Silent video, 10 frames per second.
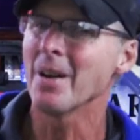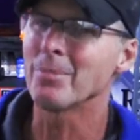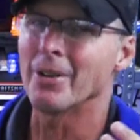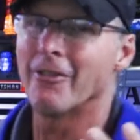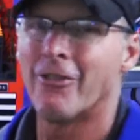
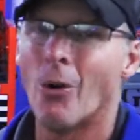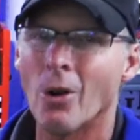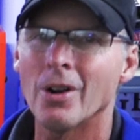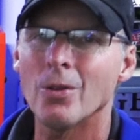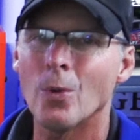number
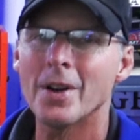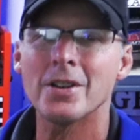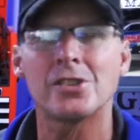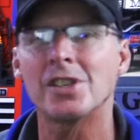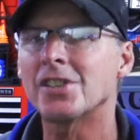4, where
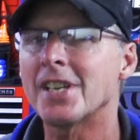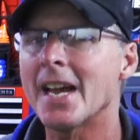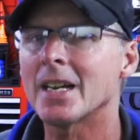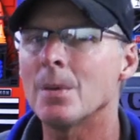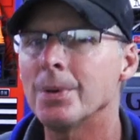does this
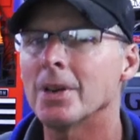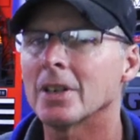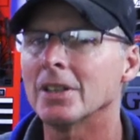stack up in our